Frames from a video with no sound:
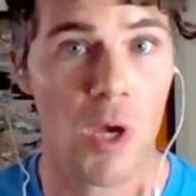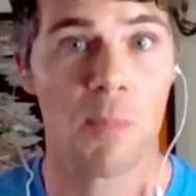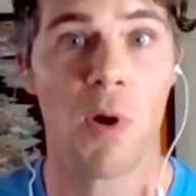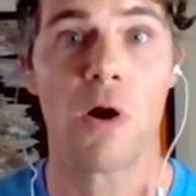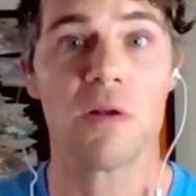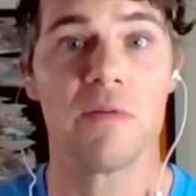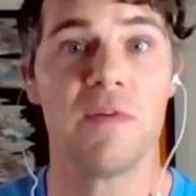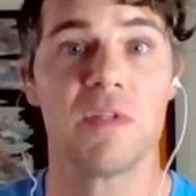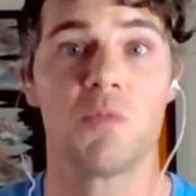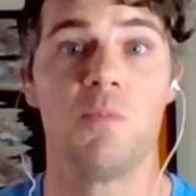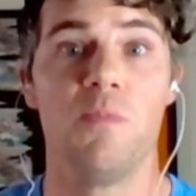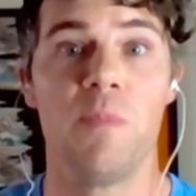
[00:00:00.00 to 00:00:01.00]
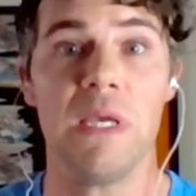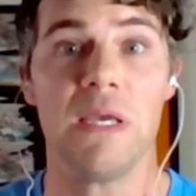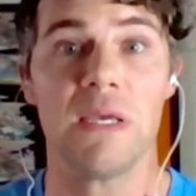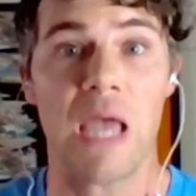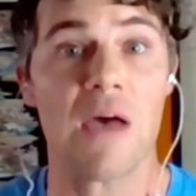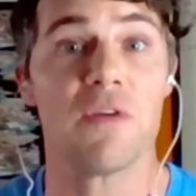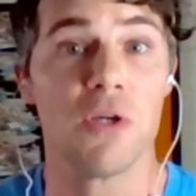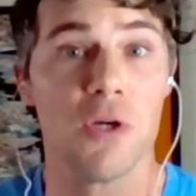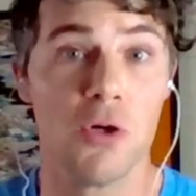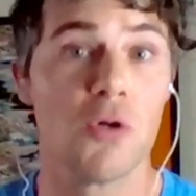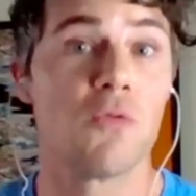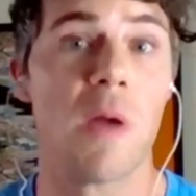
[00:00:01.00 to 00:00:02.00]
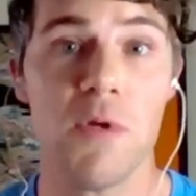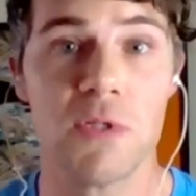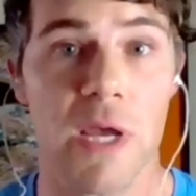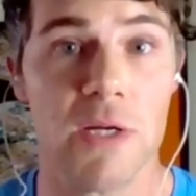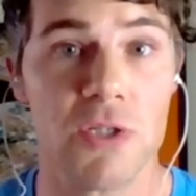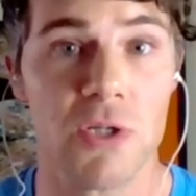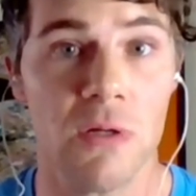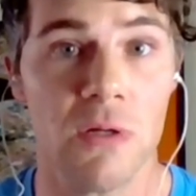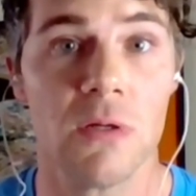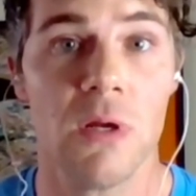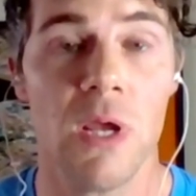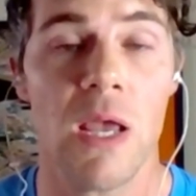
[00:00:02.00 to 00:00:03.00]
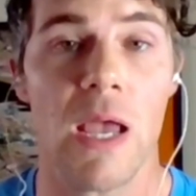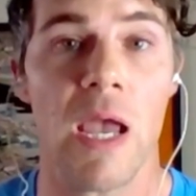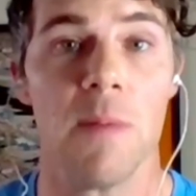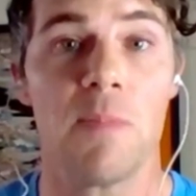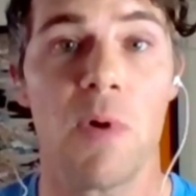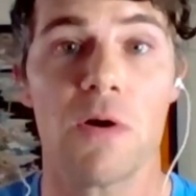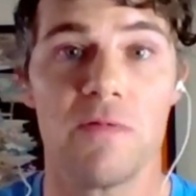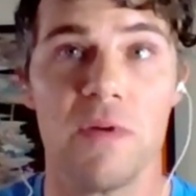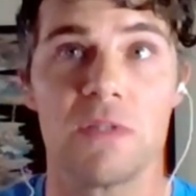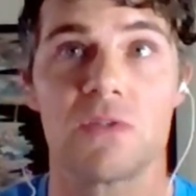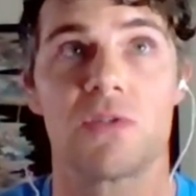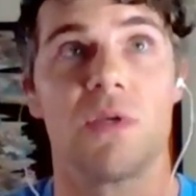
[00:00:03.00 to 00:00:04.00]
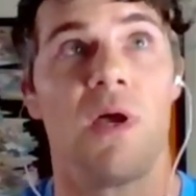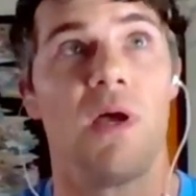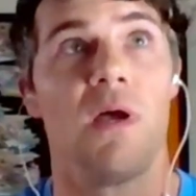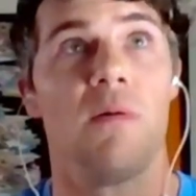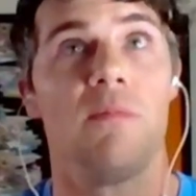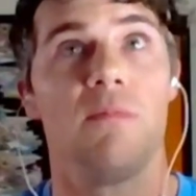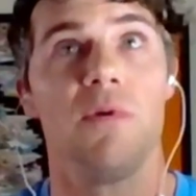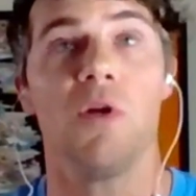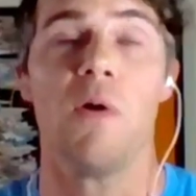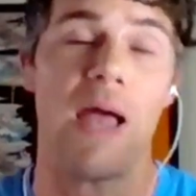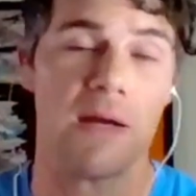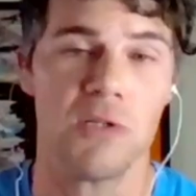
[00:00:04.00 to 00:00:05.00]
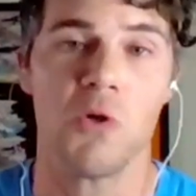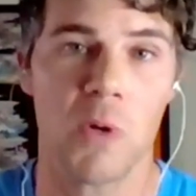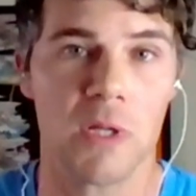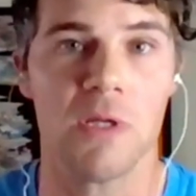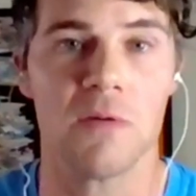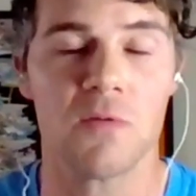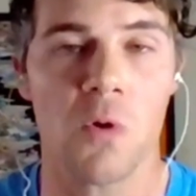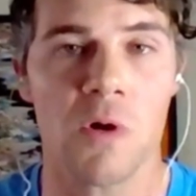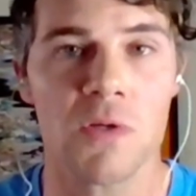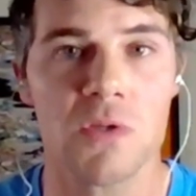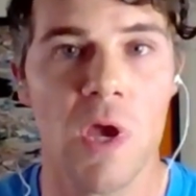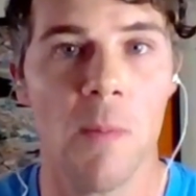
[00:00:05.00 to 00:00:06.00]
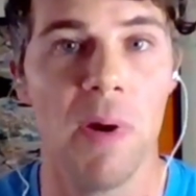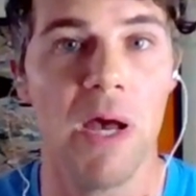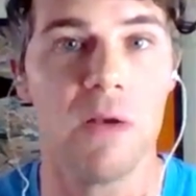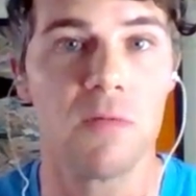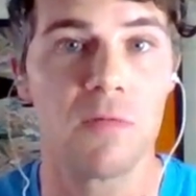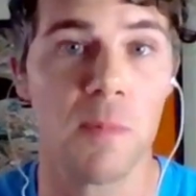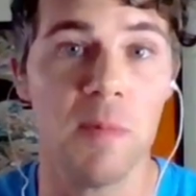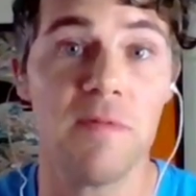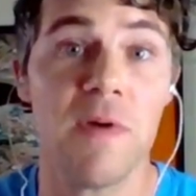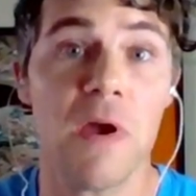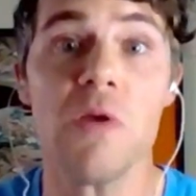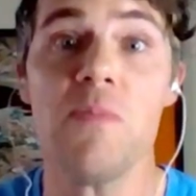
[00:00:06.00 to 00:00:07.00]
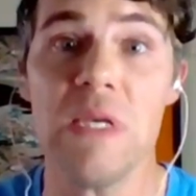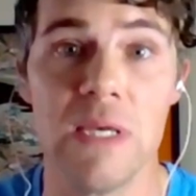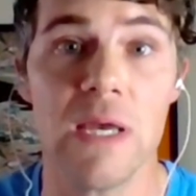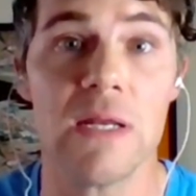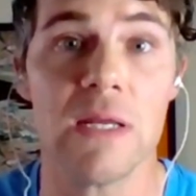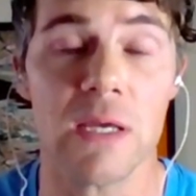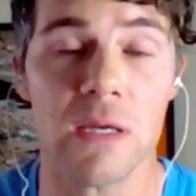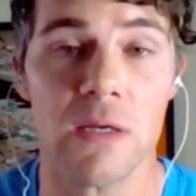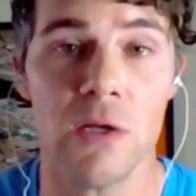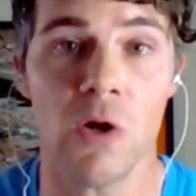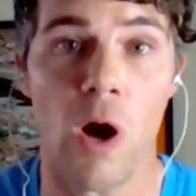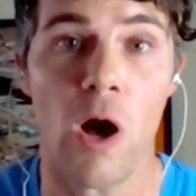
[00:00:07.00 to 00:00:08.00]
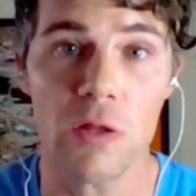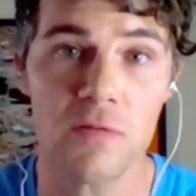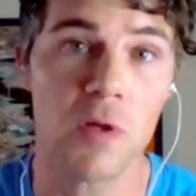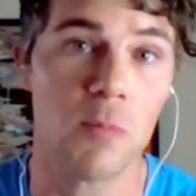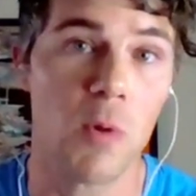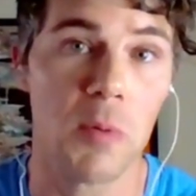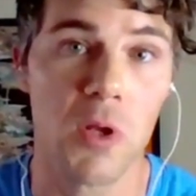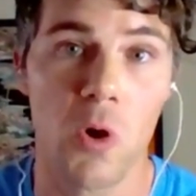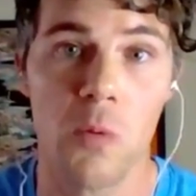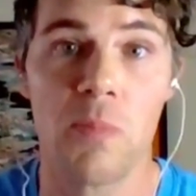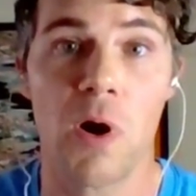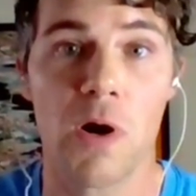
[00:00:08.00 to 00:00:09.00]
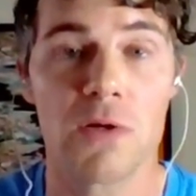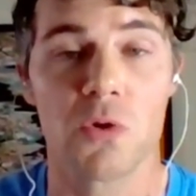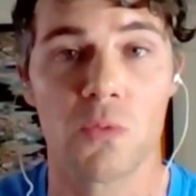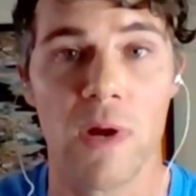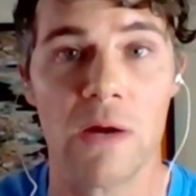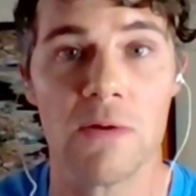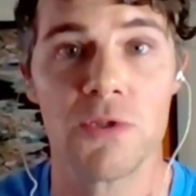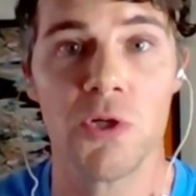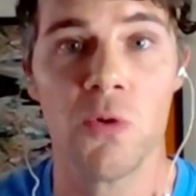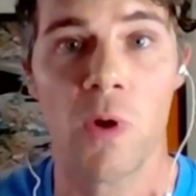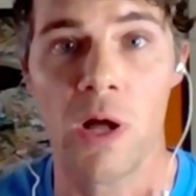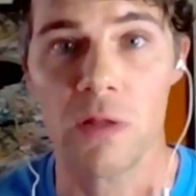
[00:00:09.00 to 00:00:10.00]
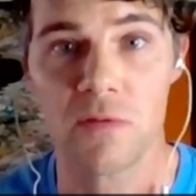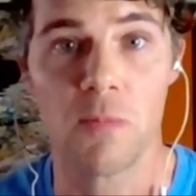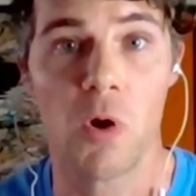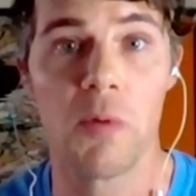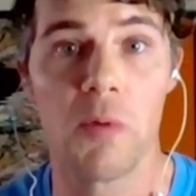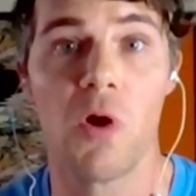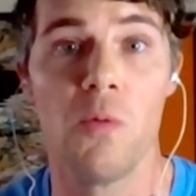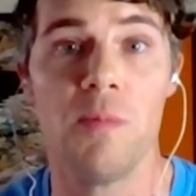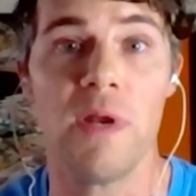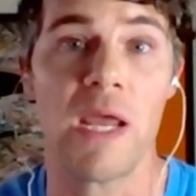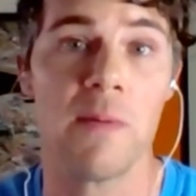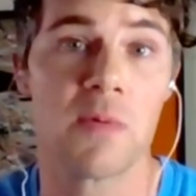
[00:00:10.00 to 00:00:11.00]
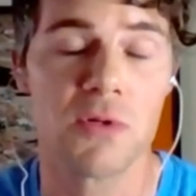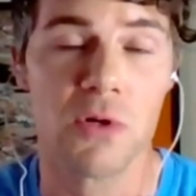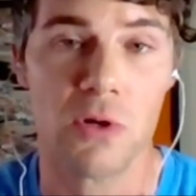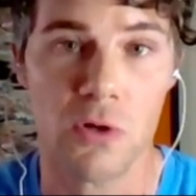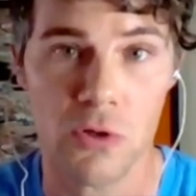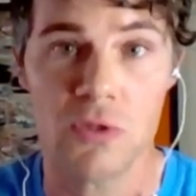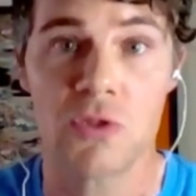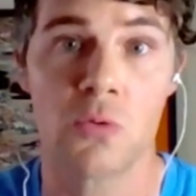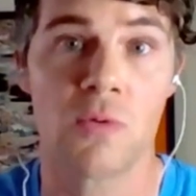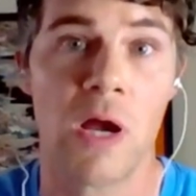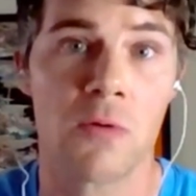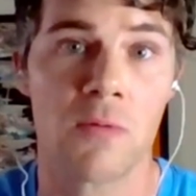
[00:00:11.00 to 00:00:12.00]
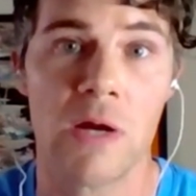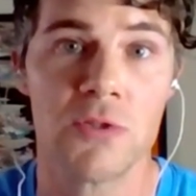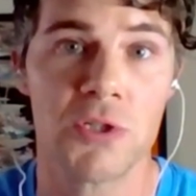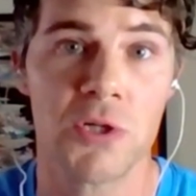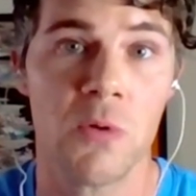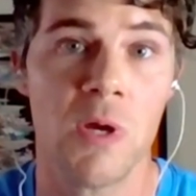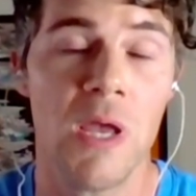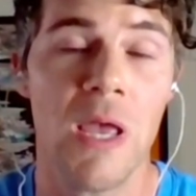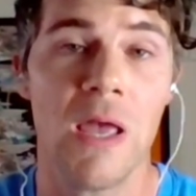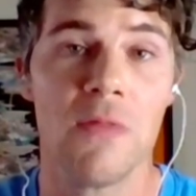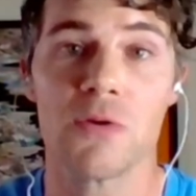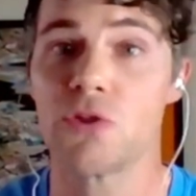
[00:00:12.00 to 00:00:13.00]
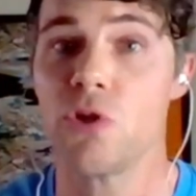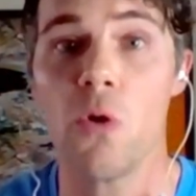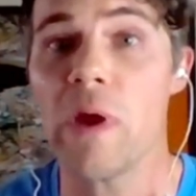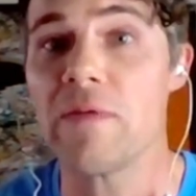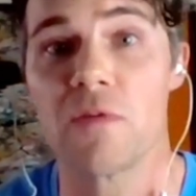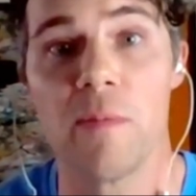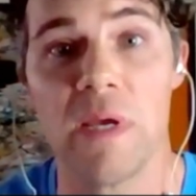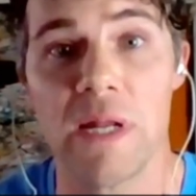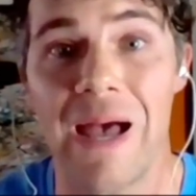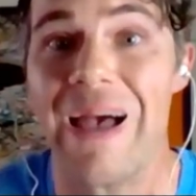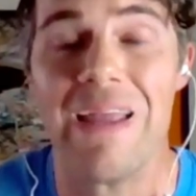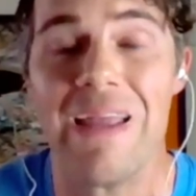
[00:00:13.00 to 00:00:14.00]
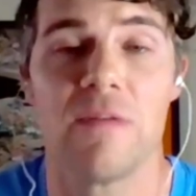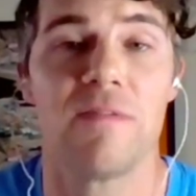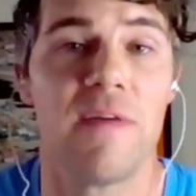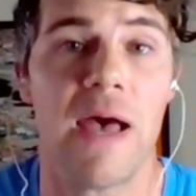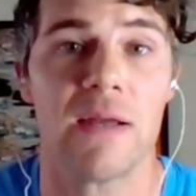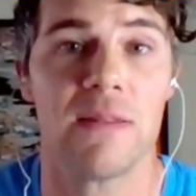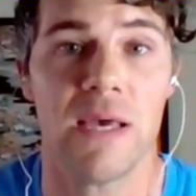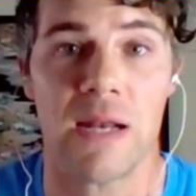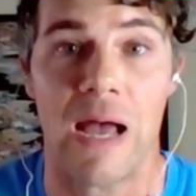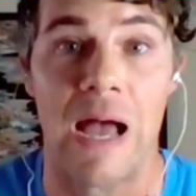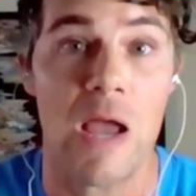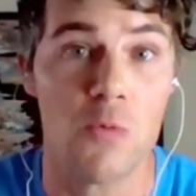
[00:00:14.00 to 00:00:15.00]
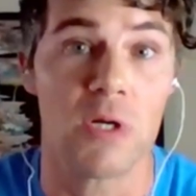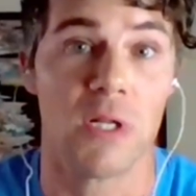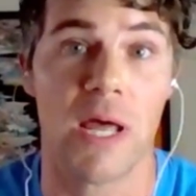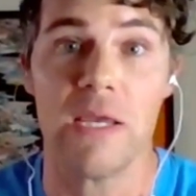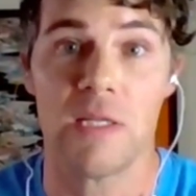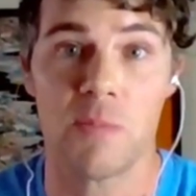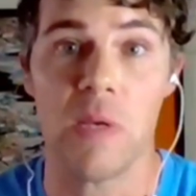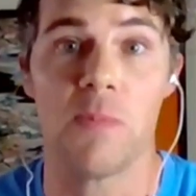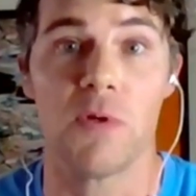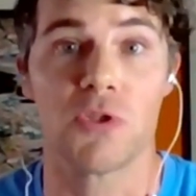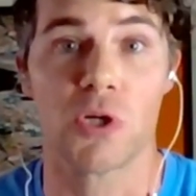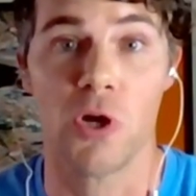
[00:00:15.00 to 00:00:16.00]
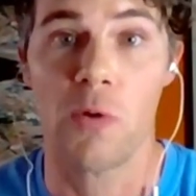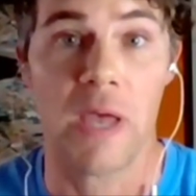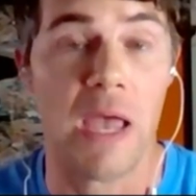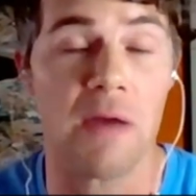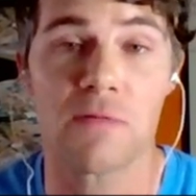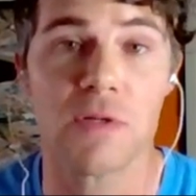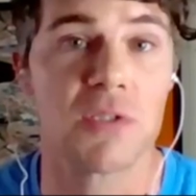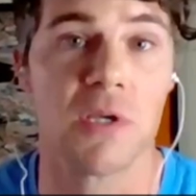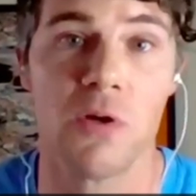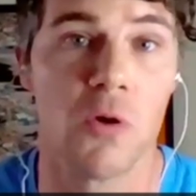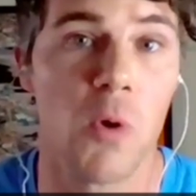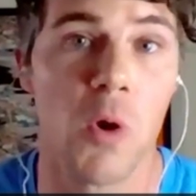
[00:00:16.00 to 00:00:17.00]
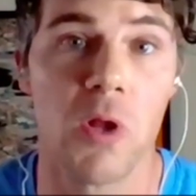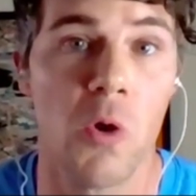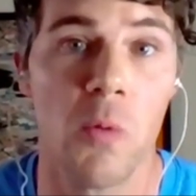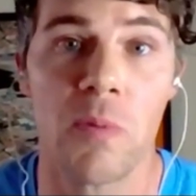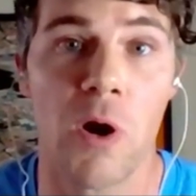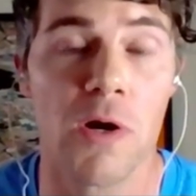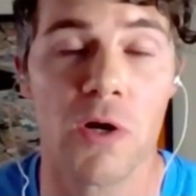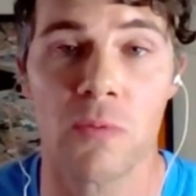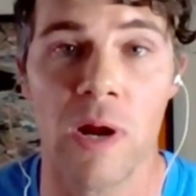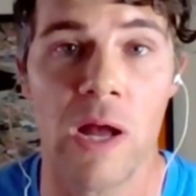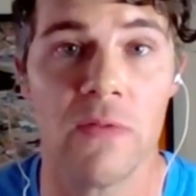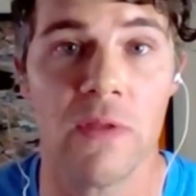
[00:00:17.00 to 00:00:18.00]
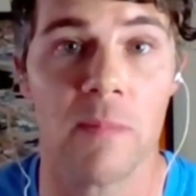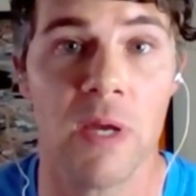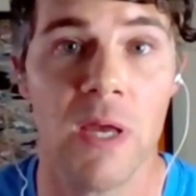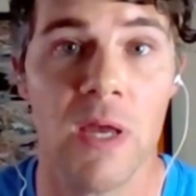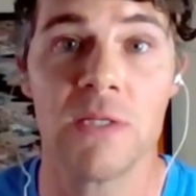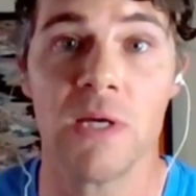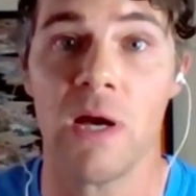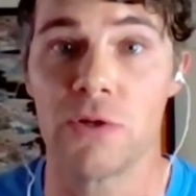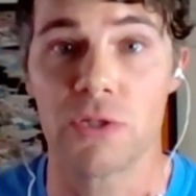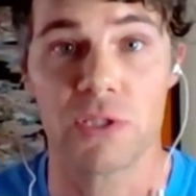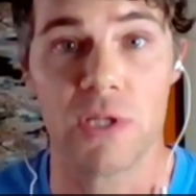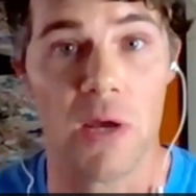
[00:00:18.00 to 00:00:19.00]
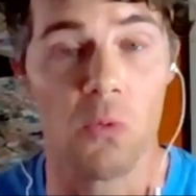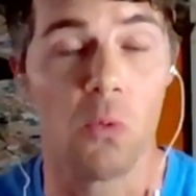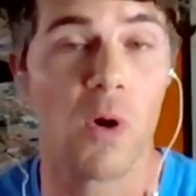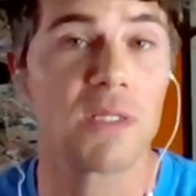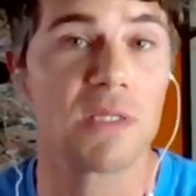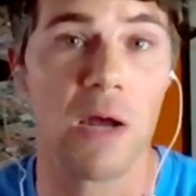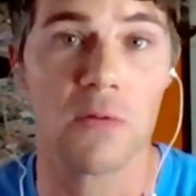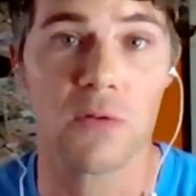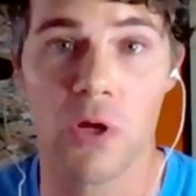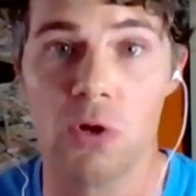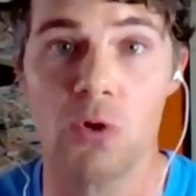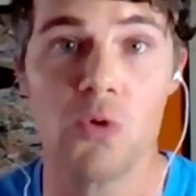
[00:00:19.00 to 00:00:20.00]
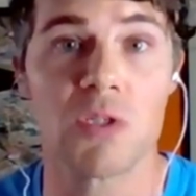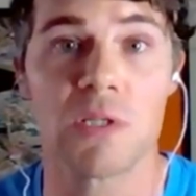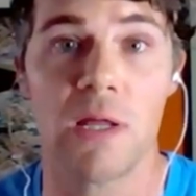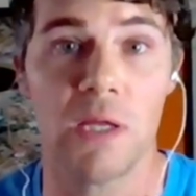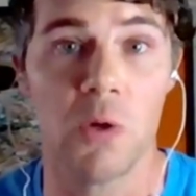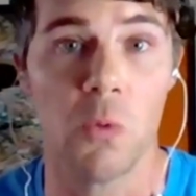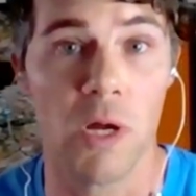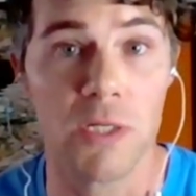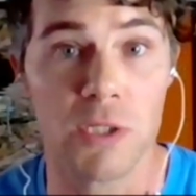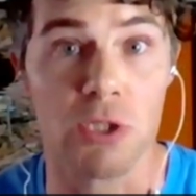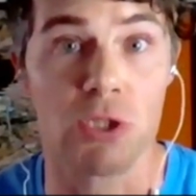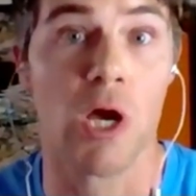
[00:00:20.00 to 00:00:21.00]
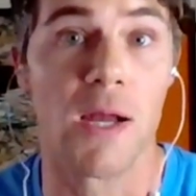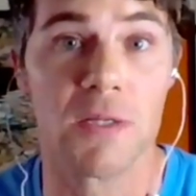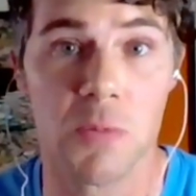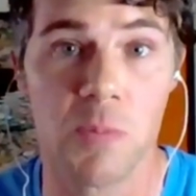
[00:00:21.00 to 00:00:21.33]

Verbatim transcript: part of it's being having a good reputation and part of it's uh, you know acting quickly of course but from the very beginning you know all of the mobile home parks around you all of the mobile home neighborhoods ar- around you there's no way for me to hide the fact that i would like people to go to every single mobile home park around them to understand what's out there who's selling what to talk to